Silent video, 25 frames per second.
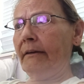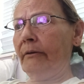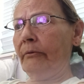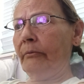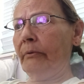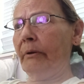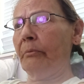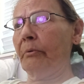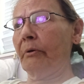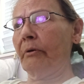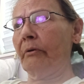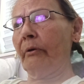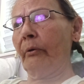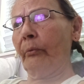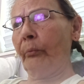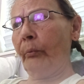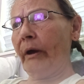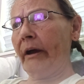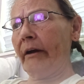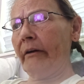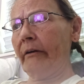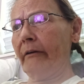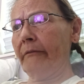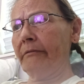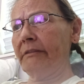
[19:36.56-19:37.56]
We were
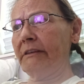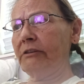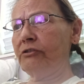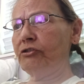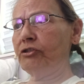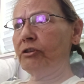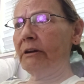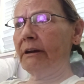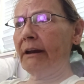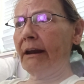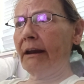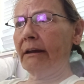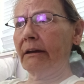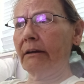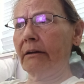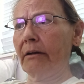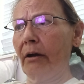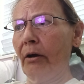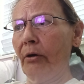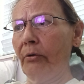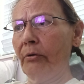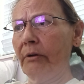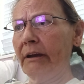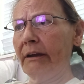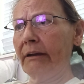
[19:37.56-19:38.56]
aware of the genetic
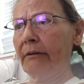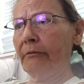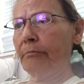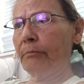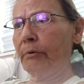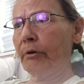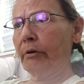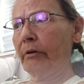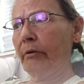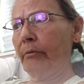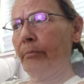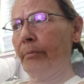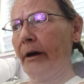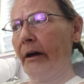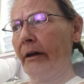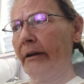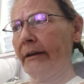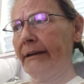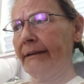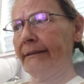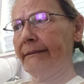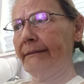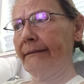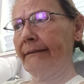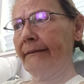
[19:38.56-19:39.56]
coding of mortal
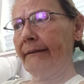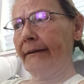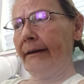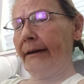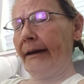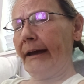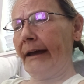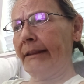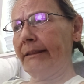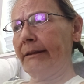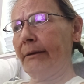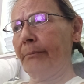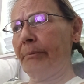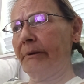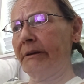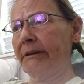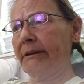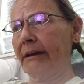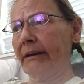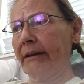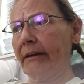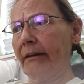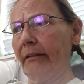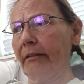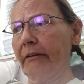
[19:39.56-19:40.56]
bodies and the
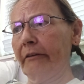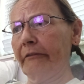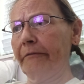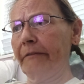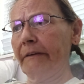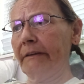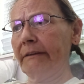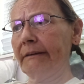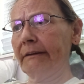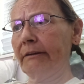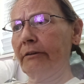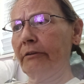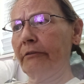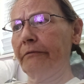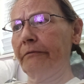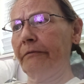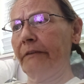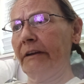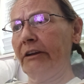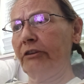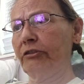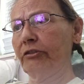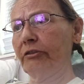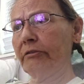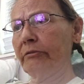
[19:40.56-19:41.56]
particular physical
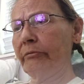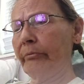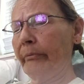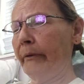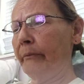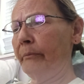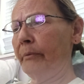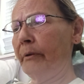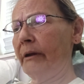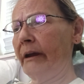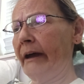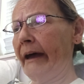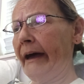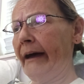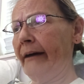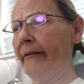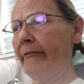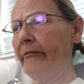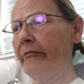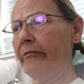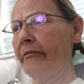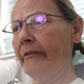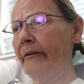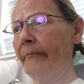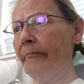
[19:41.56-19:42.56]
features we would have.
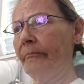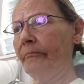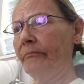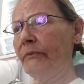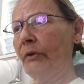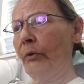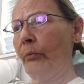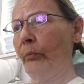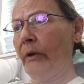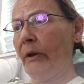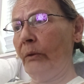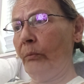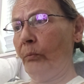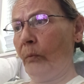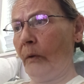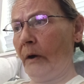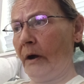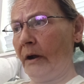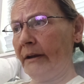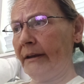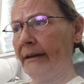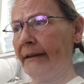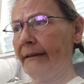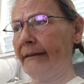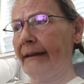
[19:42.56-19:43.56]
We
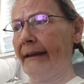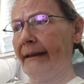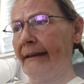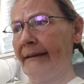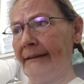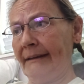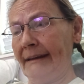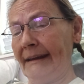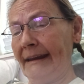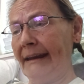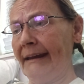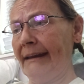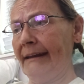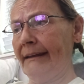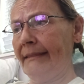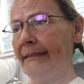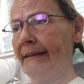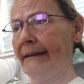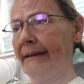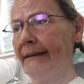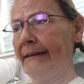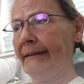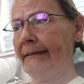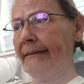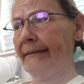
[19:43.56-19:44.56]
wanted and needed
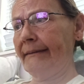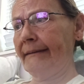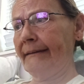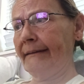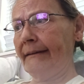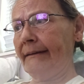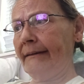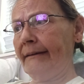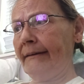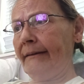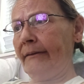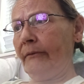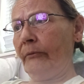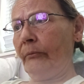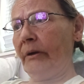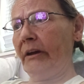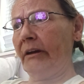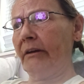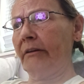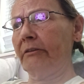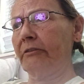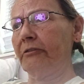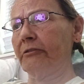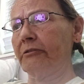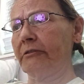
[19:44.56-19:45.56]
these. We
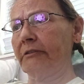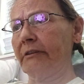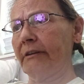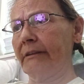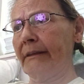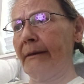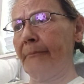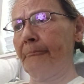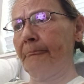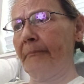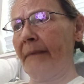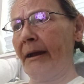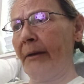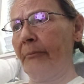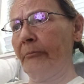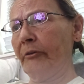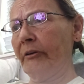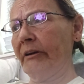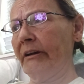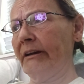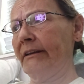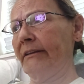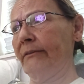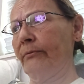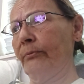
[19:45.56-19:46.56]
understood that
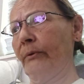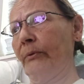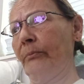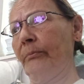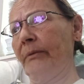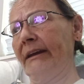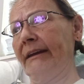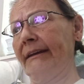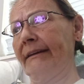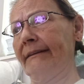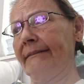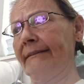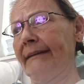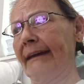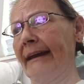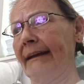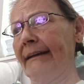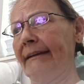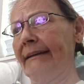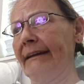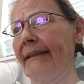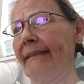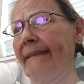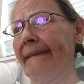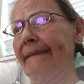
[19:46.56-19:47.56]
memories would be
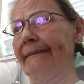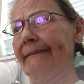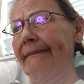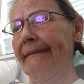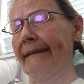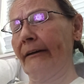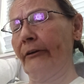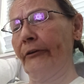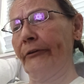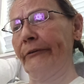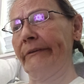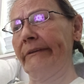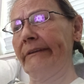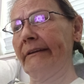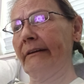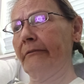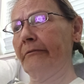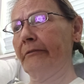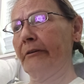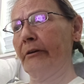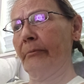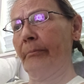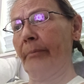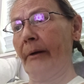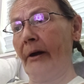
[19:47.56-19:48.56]
contained in the cells
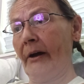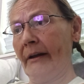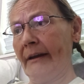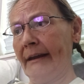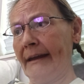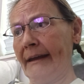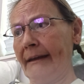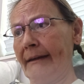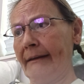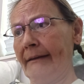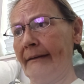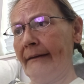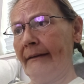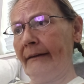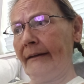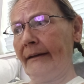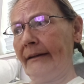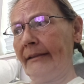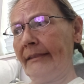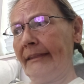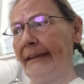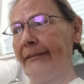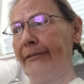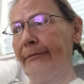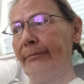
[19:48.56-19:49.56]
of our body.
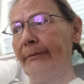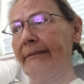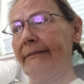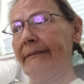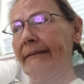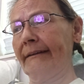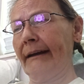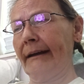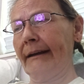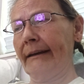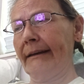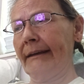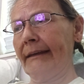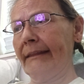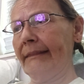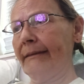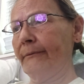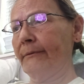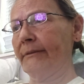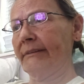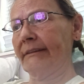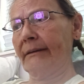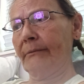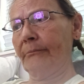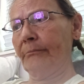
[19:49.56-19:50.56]
This was an idea that
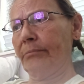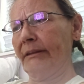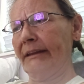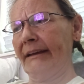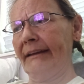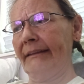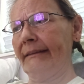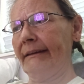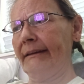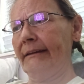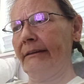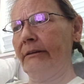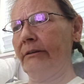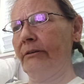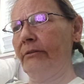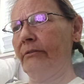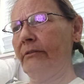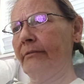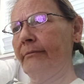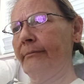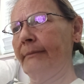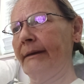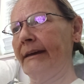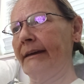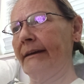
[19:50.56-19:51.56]
was completely new
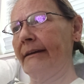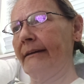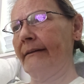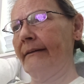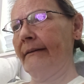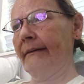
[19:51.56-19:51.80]
to me.